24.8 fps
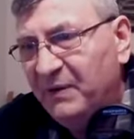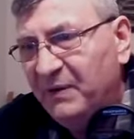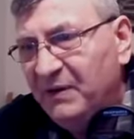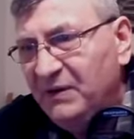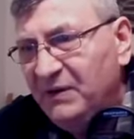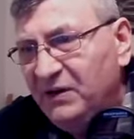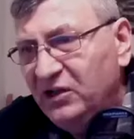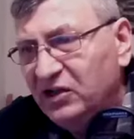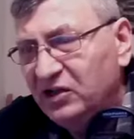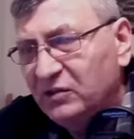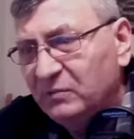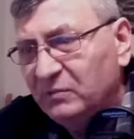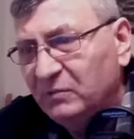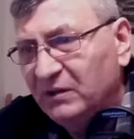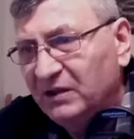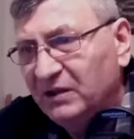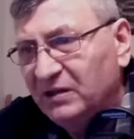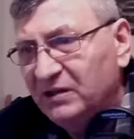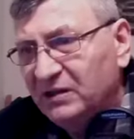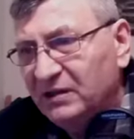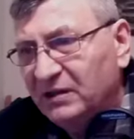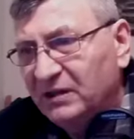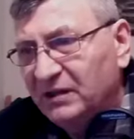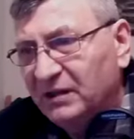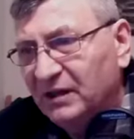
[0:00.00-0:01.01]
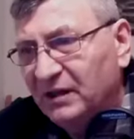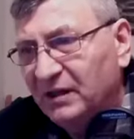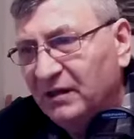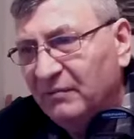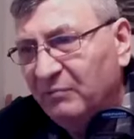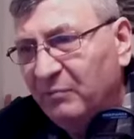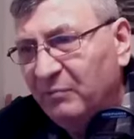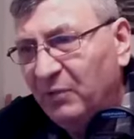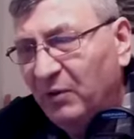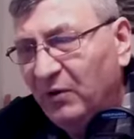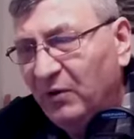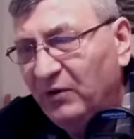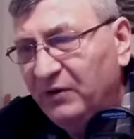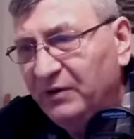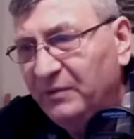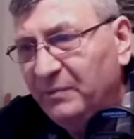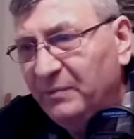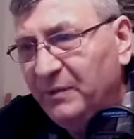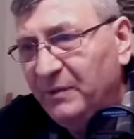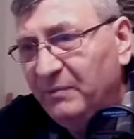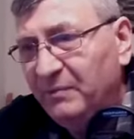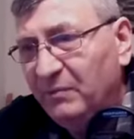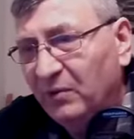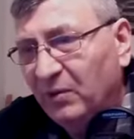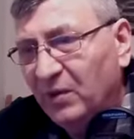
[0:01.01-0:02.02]
punishment upon the
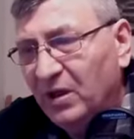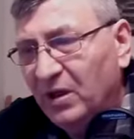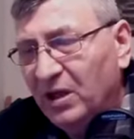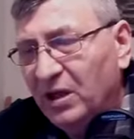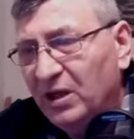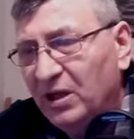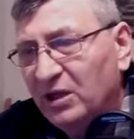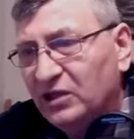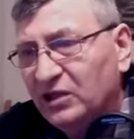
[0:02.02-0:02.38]
people.